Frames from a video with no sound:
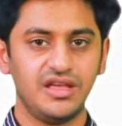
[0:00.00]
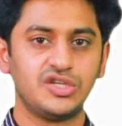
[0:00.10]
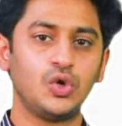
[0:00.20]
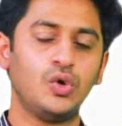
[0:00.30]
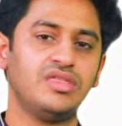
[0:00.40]

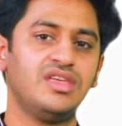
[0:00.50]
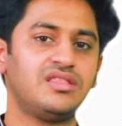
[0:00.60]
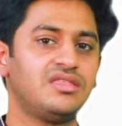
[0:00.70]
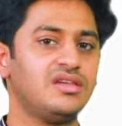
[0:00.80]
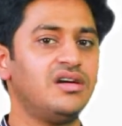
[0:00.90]
So
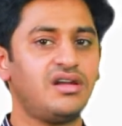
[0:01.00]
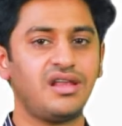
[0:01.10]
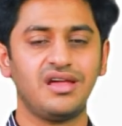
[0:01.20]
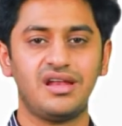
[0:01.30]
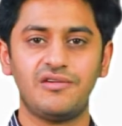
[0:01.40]
the third
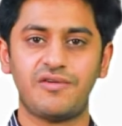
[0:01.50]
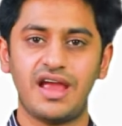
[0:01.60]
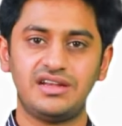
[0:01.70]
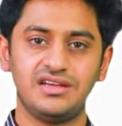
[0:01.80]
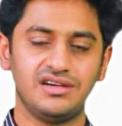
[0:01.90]
triggering
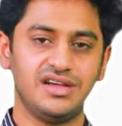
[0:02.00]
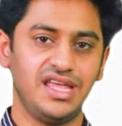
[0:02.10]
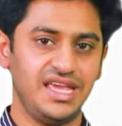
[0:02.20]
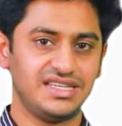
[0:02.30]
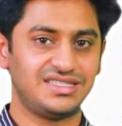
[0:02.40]
factor
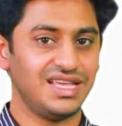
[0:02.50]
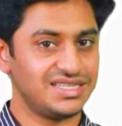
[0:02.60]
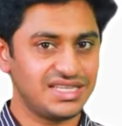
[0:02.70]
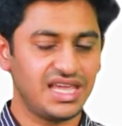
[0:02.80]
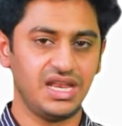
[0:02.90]
is the
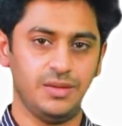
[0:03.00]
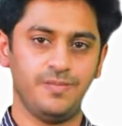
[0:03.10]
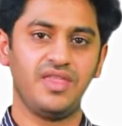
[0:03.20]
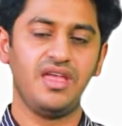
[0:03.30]
skin,